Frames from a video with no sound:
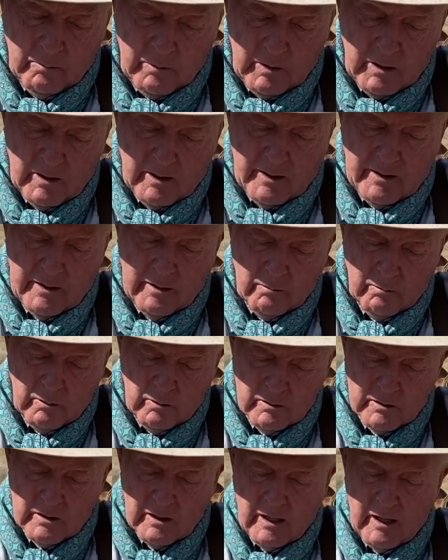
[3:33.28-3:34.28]
beyond a
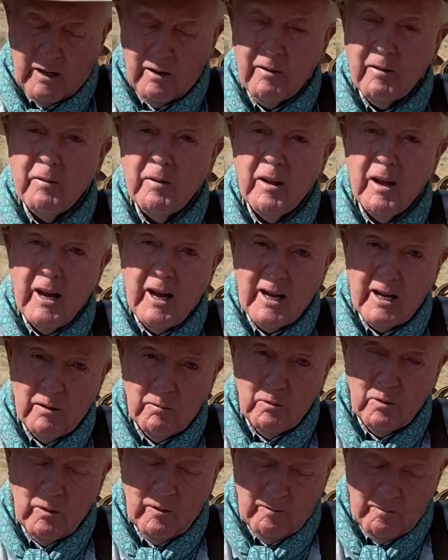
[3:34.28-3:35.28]
bozal,
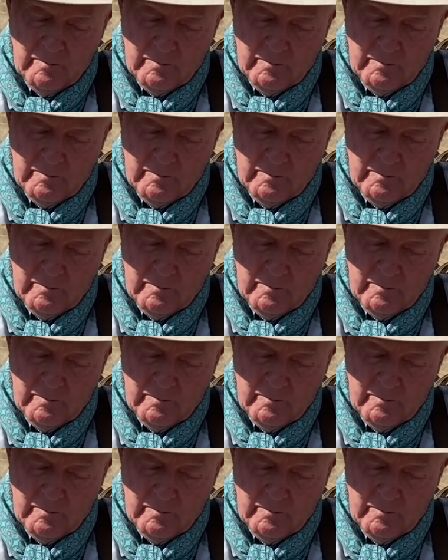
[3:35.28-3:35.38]
hackamore.